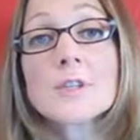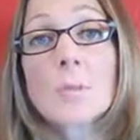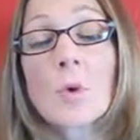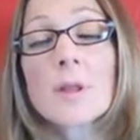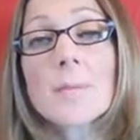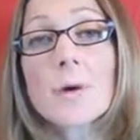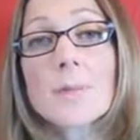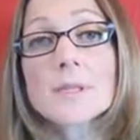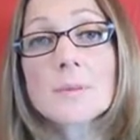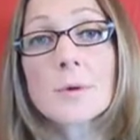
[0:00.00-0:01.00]
is morally
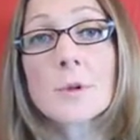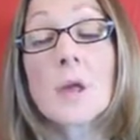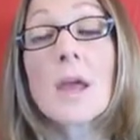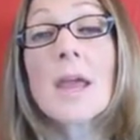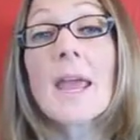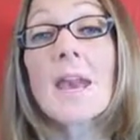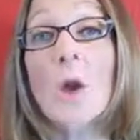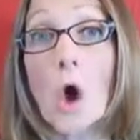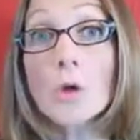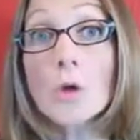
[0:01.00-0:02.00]
permissible can
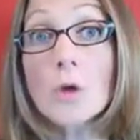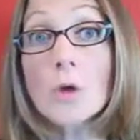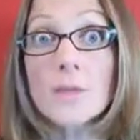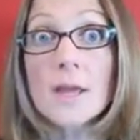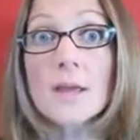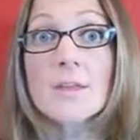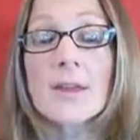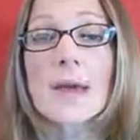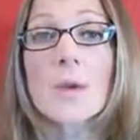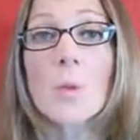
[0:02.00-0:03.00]
also think
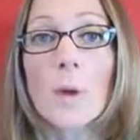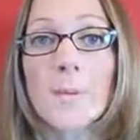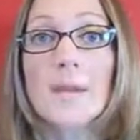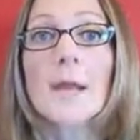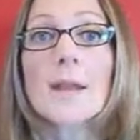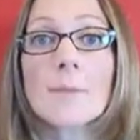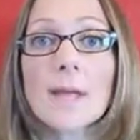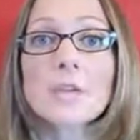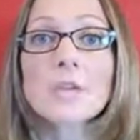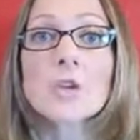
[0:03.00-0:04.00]
that women and
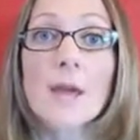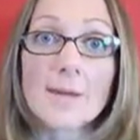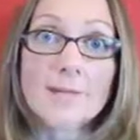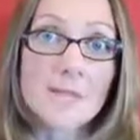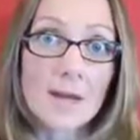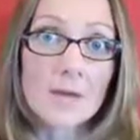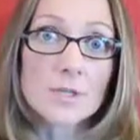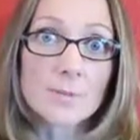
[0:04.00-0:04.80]
men should have to take